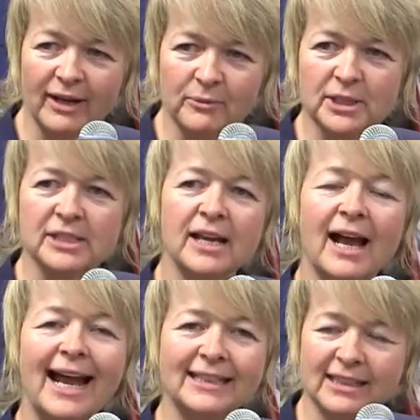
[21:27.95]
it was
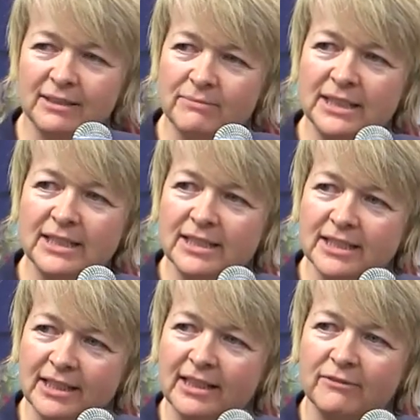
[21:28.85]
i hadn't committed
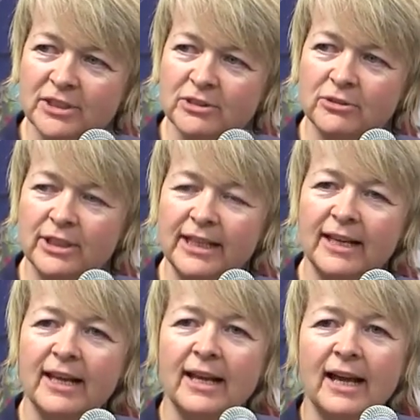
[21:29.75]
to the love story
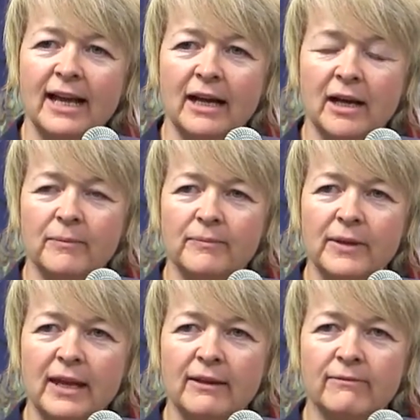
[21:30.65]
yeah. um
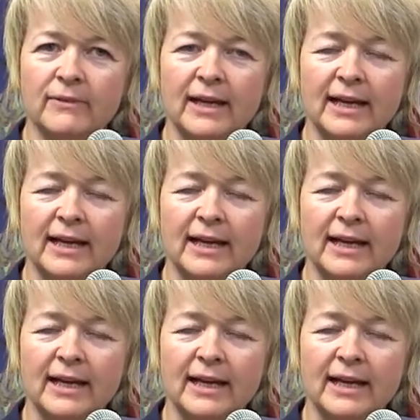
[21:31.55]
if